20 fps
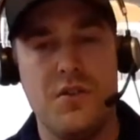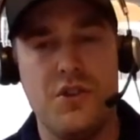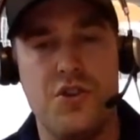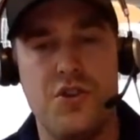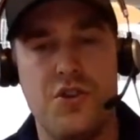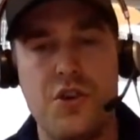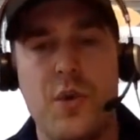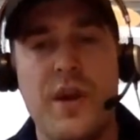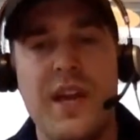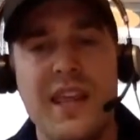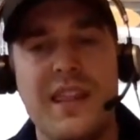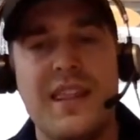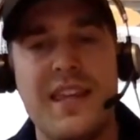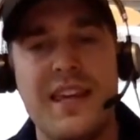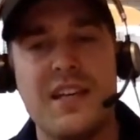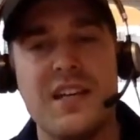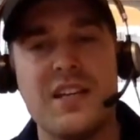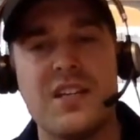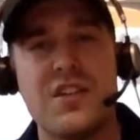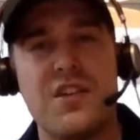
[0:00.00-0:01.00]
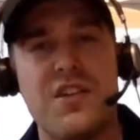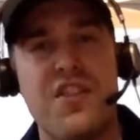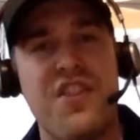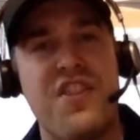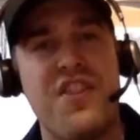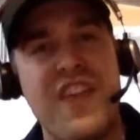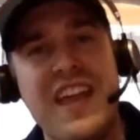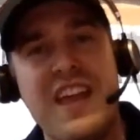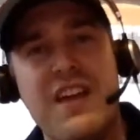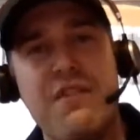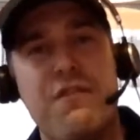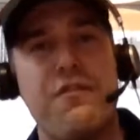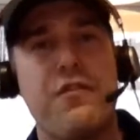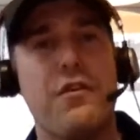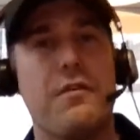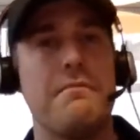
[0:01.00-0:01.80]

doing this thing for